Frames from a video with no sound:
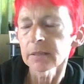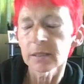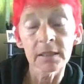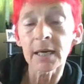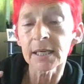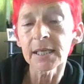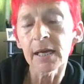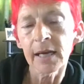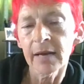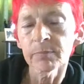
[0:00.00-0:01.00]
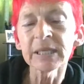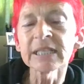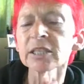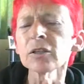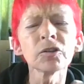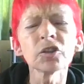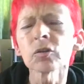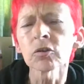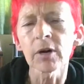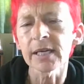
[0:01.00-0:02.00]
Luckily I have, please don't use your
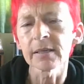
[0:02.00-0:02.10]
crate,